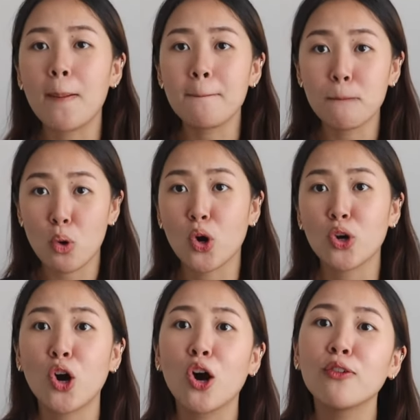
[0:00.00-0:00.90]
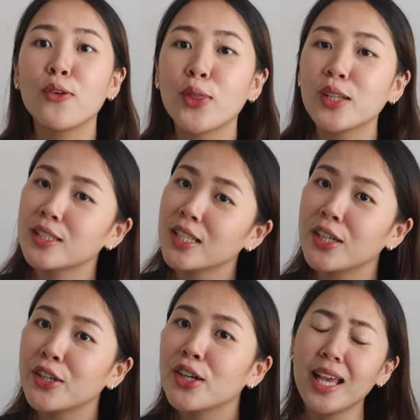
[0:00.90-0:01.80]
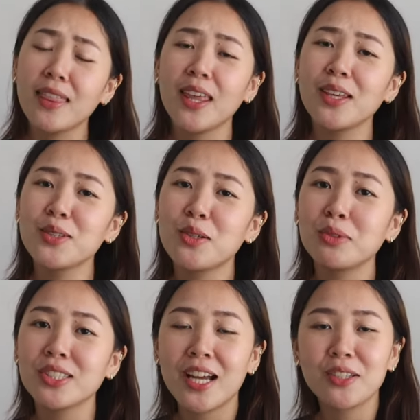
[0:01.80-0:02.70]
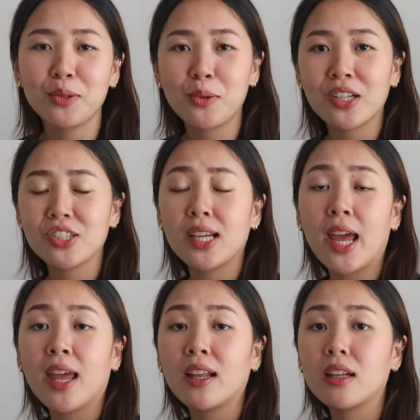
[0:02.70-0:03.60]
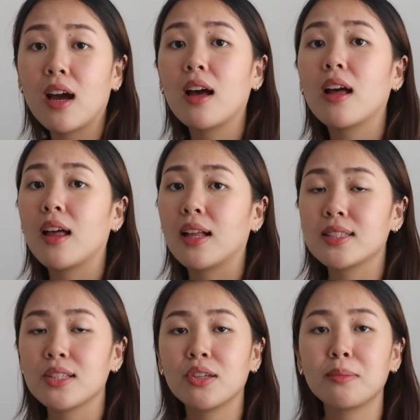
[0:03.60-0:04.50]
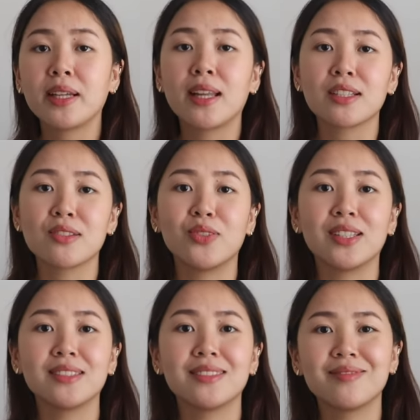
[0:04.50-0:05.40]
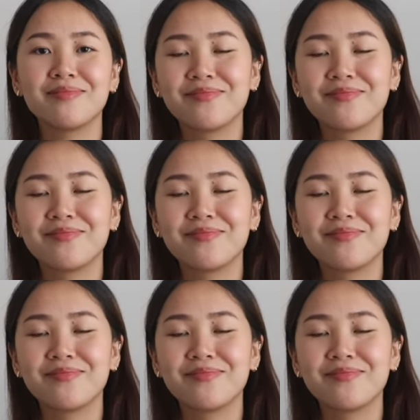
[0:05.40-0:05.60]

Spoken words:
more of this year. Thank you so much, guys, for watching, and I'll see you in my next one.